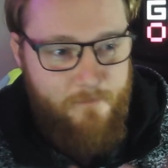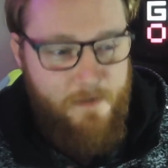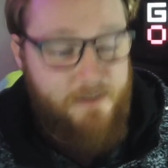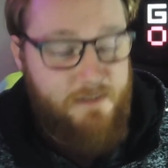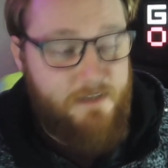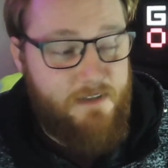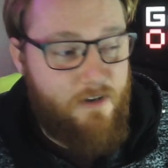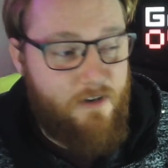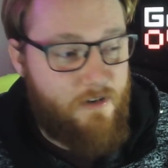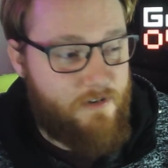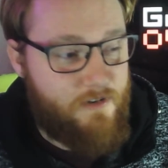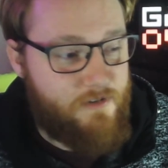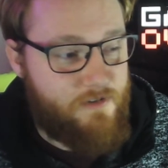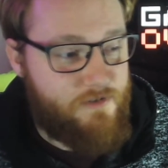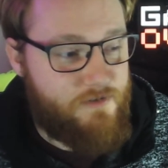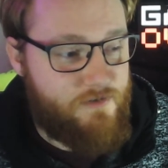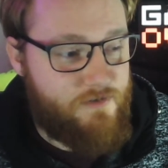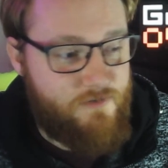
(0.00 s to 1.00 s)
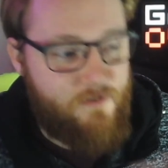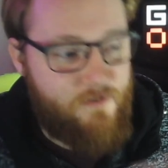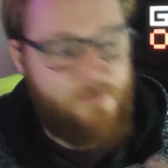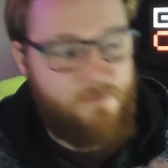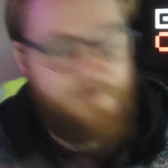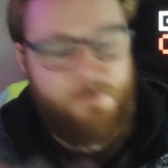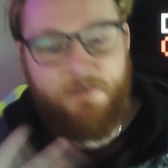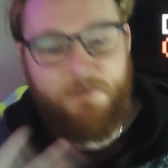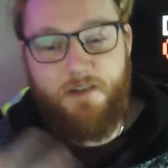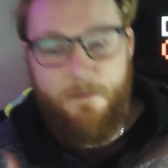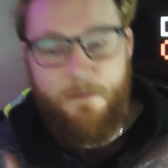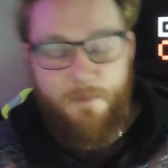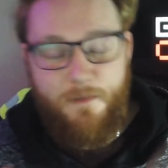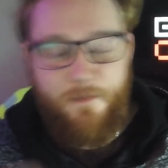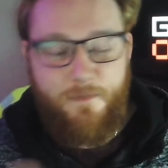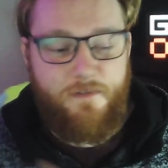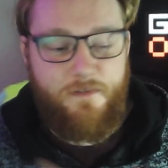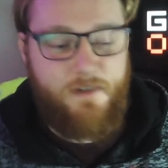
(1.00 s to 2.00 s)
it harder because you struggle to come up
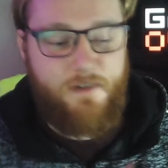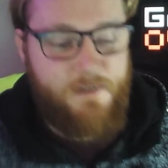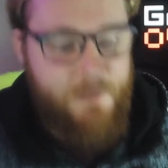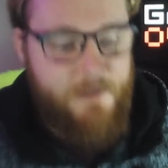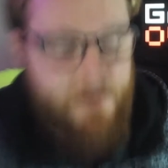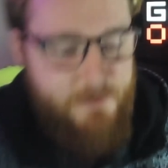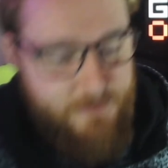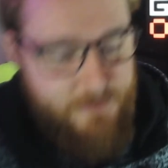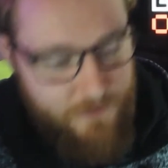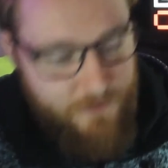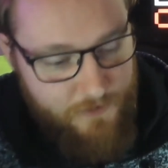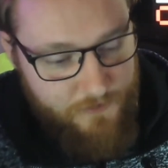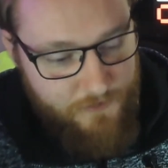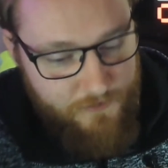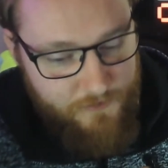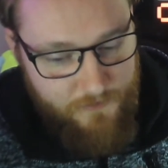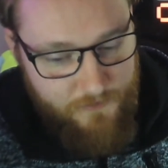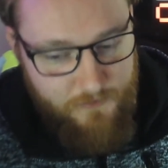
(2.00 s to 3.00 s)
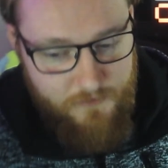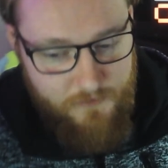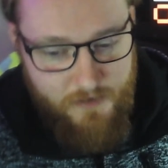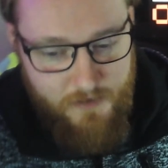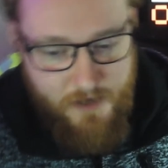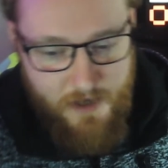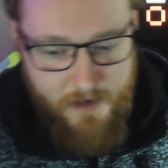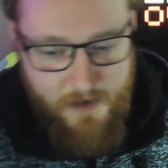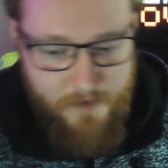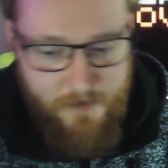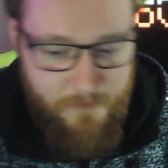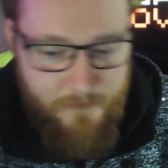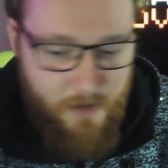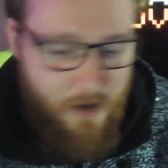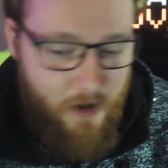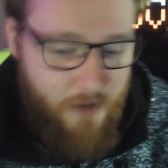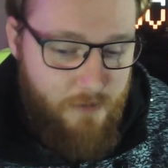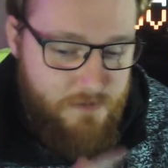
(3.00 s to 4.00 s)
with ideas. So
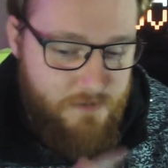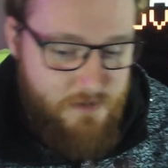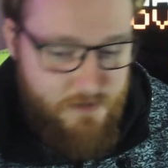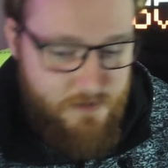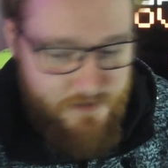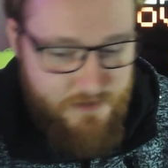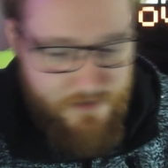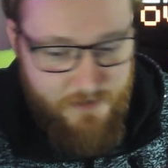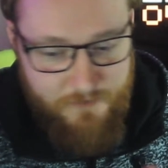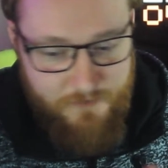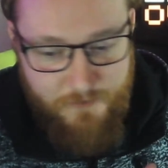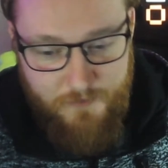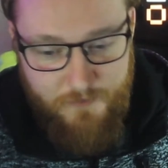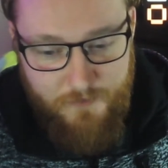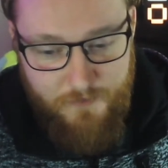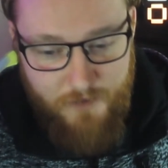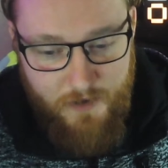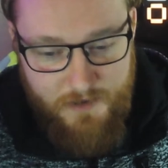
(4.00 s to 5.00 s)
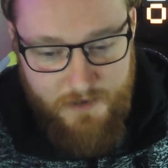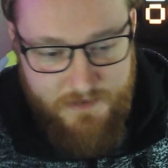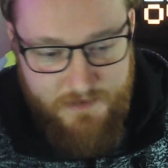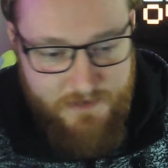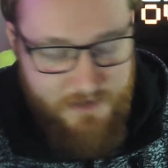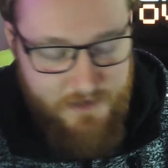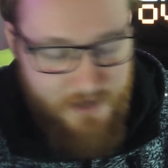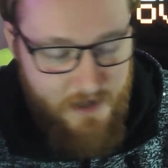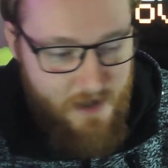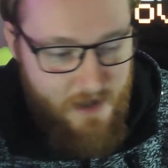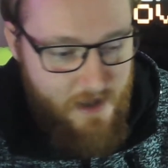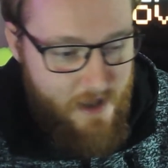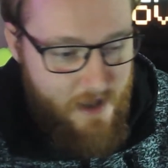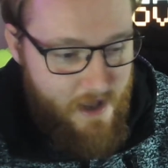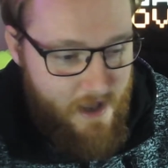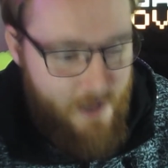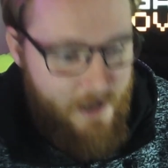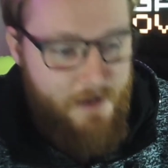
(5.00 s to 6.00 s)
I was asking for advice.
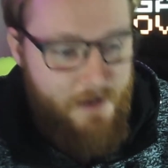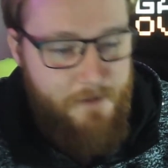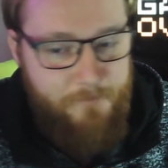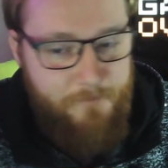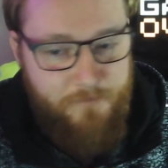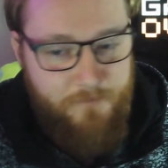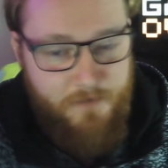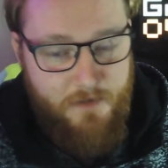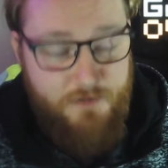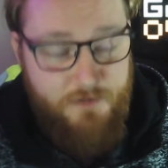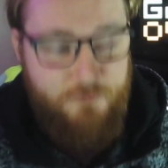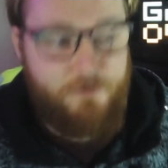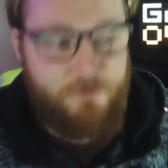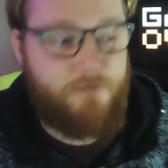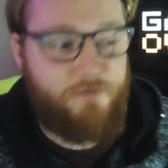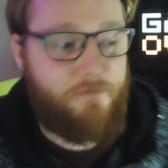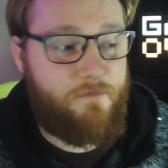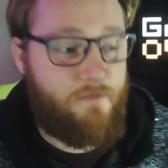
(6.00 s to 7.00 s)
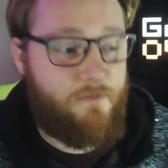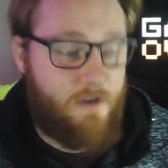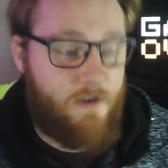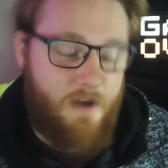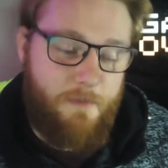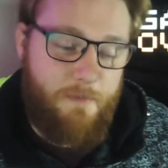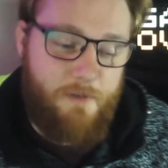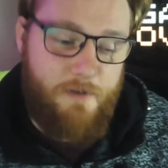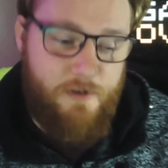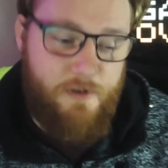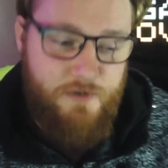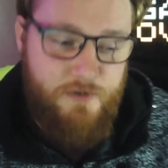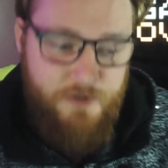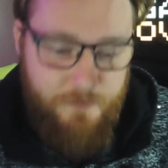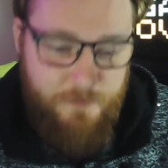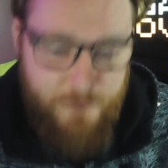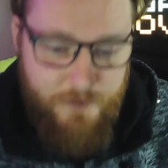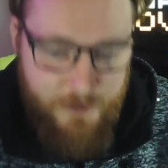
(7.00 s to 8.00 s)
Saw a couple of YouTube
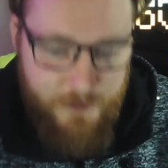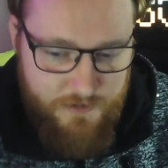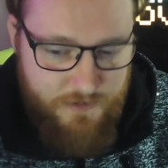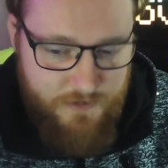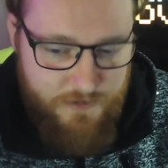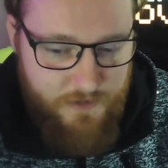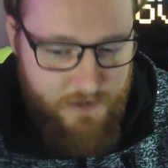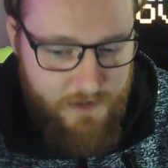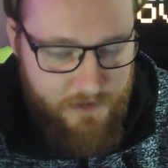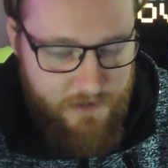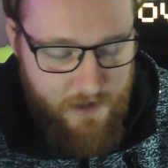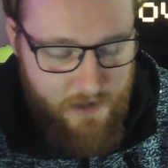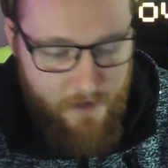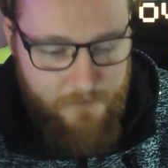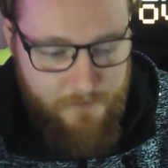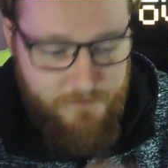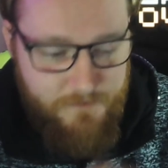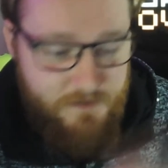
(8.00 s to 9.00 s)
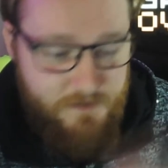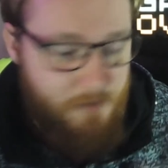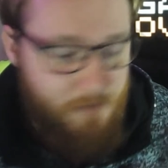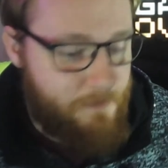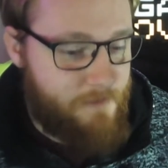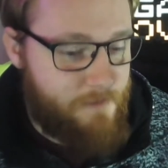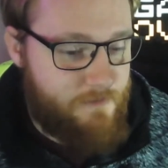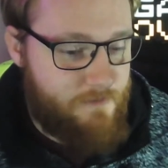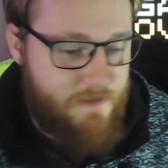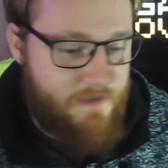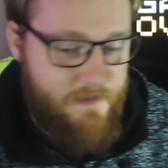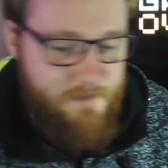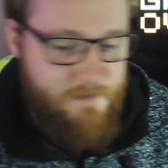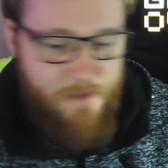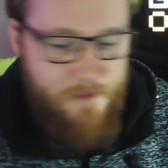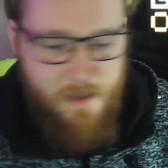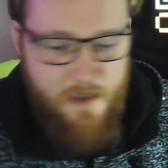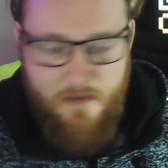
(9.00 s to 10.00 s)
videos on it. Some people said to
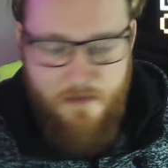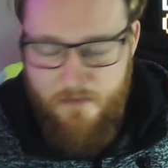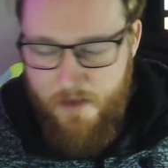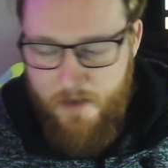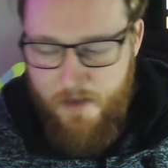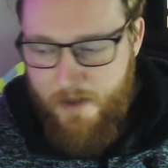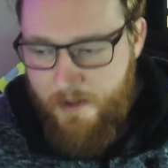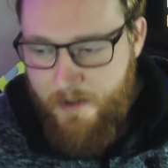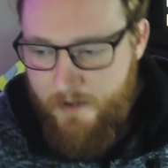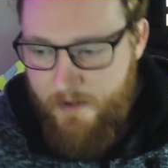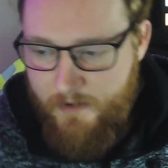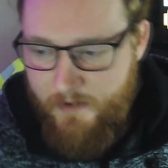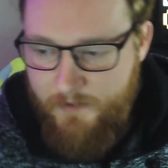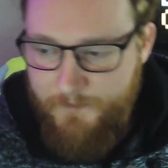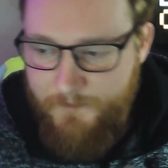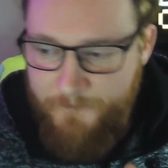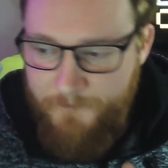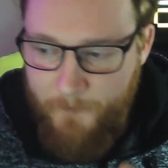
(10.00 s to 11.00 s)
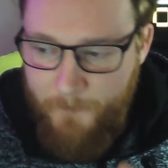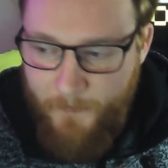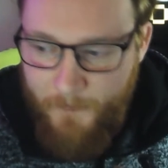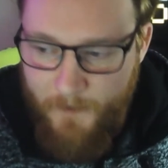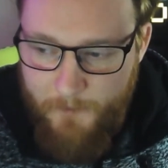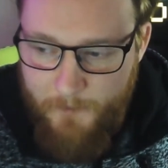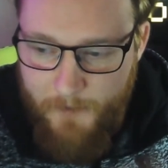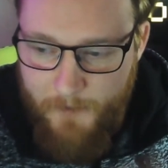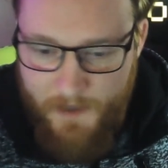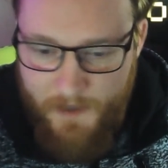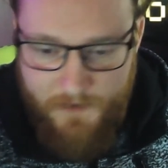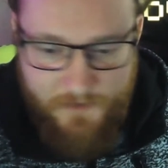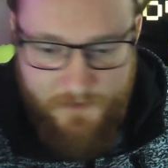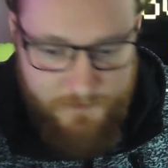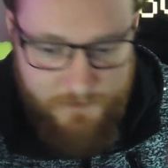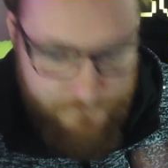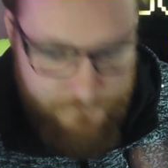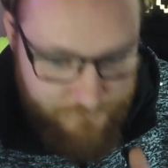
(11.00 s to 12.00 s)
me, make
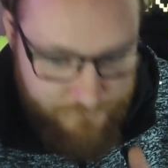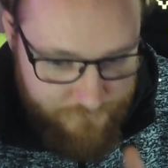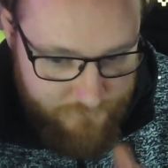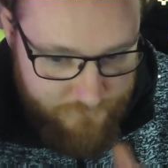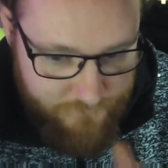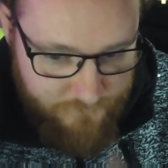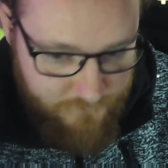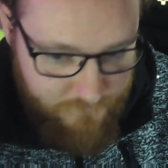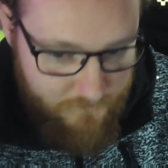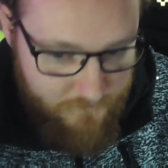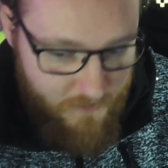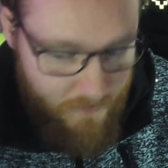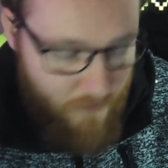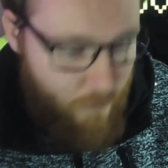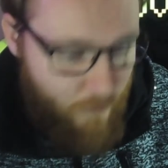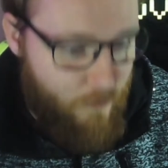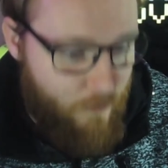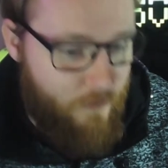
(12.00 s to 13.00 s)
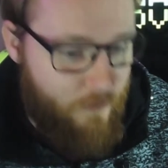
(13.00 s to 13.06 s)
or